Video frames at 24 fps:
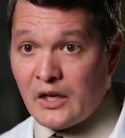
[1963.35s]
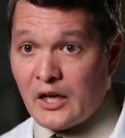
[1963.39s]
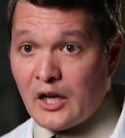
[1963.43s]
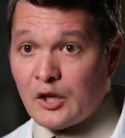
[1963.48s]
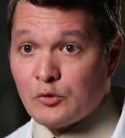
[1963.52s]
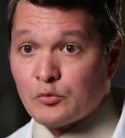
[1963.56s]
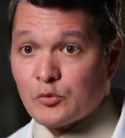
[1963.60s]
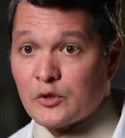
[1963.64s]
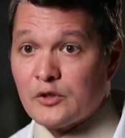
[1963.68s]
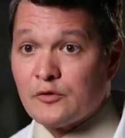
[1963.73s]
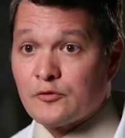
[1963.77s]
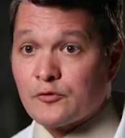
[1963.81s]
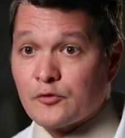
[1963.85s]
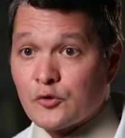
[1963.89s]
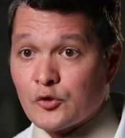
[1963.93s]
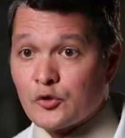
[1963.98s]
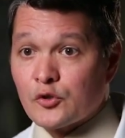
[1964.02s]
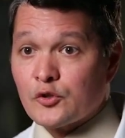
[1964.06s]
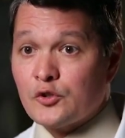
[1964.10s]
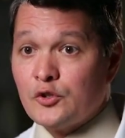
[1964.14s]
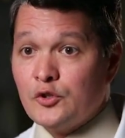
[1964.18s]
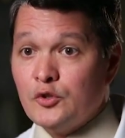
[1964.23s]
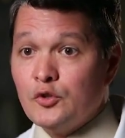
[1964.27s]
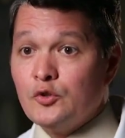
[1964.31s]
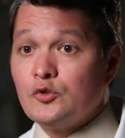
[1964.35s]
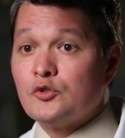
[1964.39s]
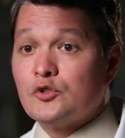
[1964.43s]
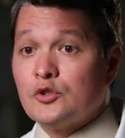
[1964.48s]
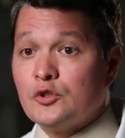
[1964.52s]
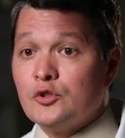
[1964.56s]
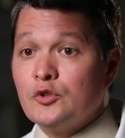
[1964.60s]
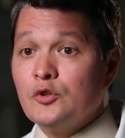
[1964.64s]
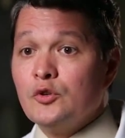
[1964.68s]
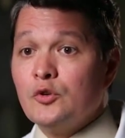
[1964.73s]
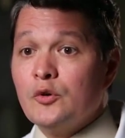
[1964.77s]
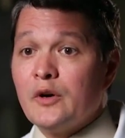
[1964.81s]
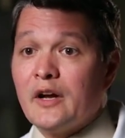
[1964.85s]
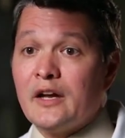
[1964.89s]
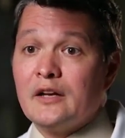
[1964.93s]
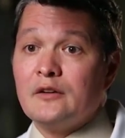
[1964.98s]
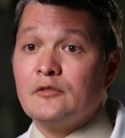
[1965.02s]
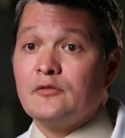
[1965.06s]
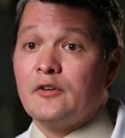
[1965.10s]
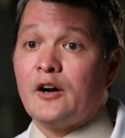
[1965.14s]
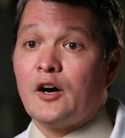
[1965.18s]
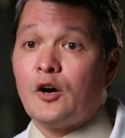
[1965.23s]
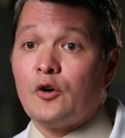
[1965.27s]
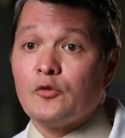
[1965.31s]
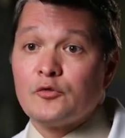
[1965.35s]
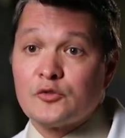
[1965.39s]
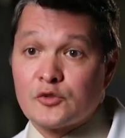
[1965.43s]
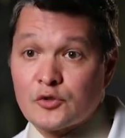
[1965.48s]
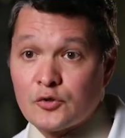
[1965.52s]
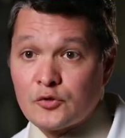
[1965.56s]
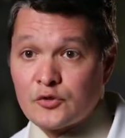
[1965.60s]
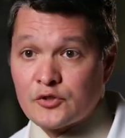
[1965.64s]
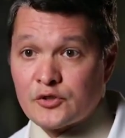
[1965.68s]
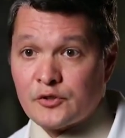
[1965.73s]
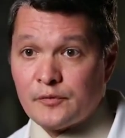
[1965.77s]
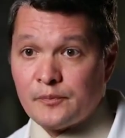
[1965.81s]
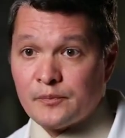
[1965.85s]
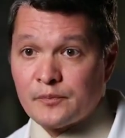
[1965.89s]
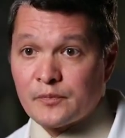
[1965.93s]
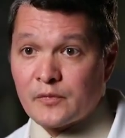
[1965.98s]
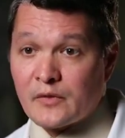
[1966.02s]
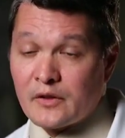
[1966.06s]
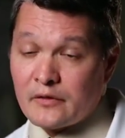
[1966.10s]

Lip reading: and refer you to a valve surgeon.